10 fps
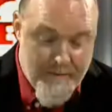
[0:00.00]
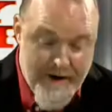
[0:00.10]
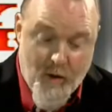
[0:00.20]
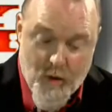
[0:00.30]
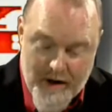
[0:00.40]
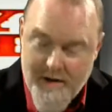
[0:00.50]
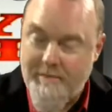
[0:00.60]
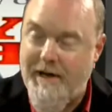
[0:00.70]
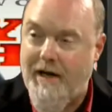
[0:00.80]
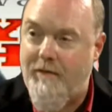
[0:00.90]
Bellwood.
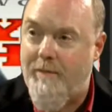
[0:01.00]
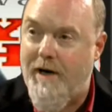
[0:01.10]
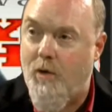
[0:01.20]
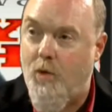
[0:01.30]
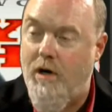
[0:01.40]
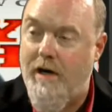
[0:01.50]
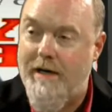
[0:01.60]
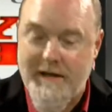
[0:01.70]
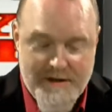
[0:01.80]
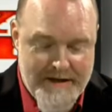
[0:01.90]
Bella from
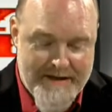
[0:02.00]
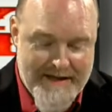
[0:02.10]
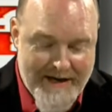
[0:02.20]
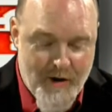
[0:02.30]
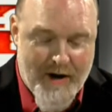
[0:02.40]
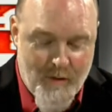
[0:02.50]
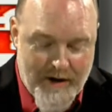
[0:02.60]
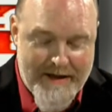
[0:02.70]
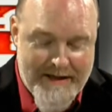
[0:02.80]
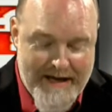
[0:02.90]
Bellwood says, you know, I
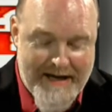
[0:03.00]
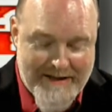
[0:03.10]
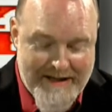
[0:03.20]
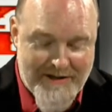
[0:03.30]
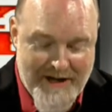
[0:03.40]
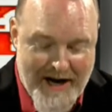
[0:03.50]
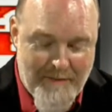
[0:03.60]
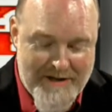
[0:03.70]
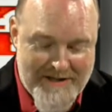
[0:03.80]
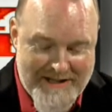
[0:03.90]
really think that
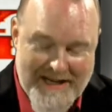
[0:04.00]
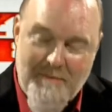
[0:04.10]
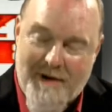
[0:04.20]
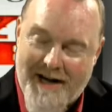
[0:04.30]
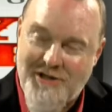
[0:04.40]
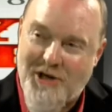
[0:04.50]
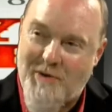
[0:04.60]
Thomas is a macho